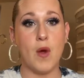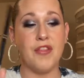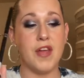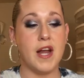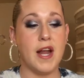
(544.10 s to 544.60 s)
with
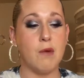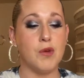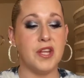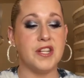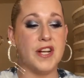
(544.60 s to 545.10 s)
it, and I
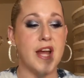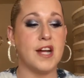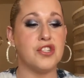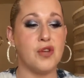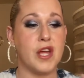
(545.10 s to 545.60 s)
really did
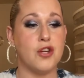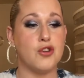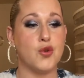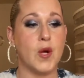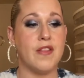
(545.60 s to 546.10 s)
actually
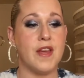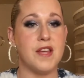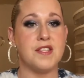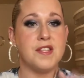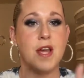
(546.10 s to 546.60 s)
enjoy
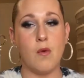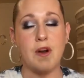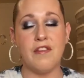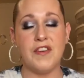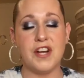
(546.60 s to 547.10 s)
this, and I
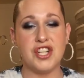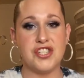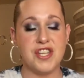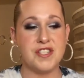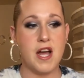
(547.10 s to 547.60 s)
want to
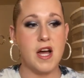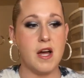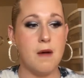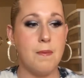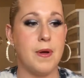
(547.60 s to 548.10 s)
finish this
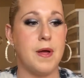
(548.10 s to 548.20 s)
up.